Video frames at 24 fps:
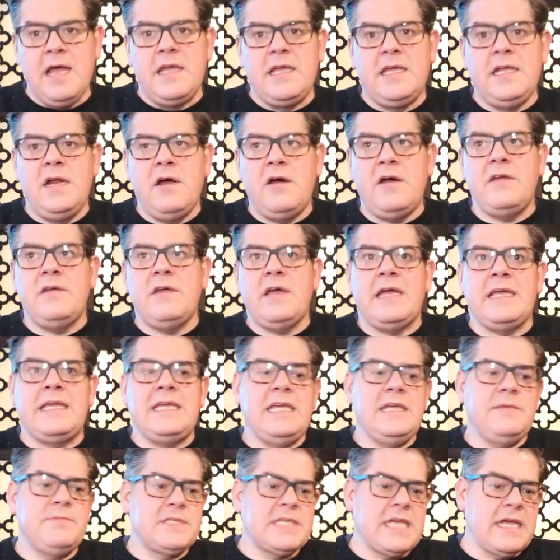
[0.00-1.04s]
You know, I
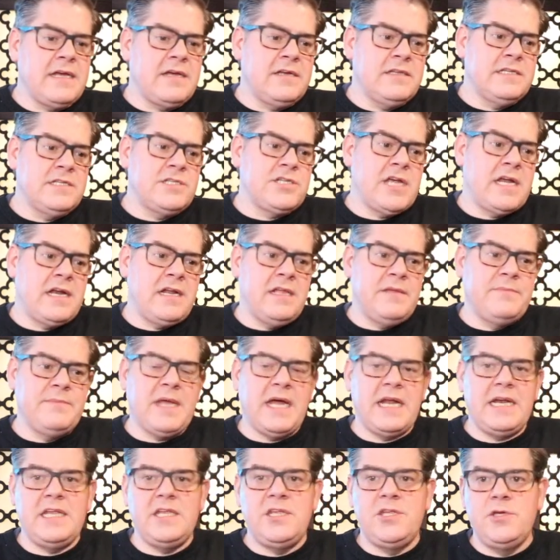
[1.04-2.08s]
keep saying on the channel, I'm
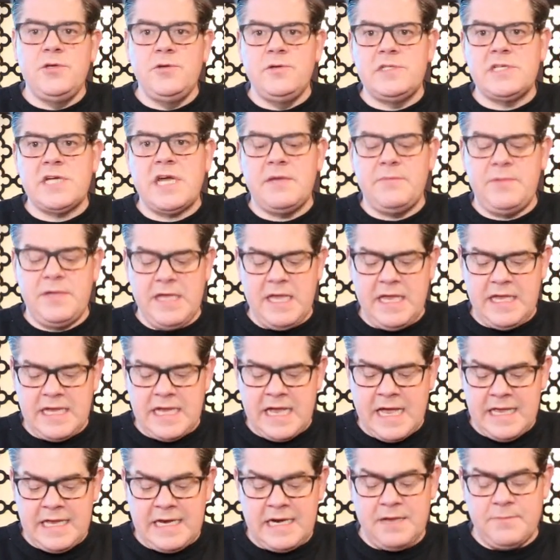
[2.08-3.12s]
not a huge IPA
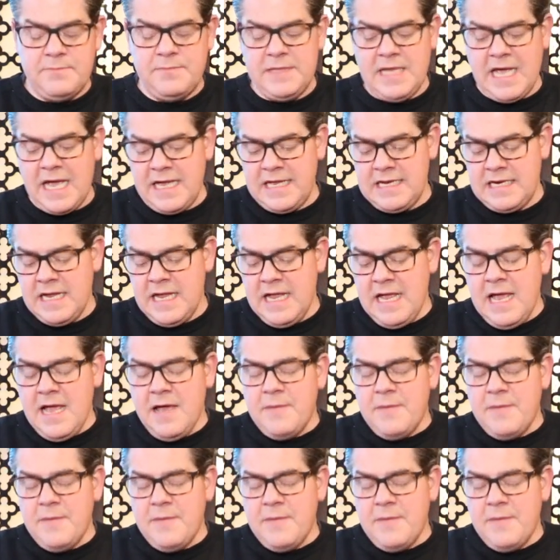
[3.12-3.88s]
guy, and I'm not,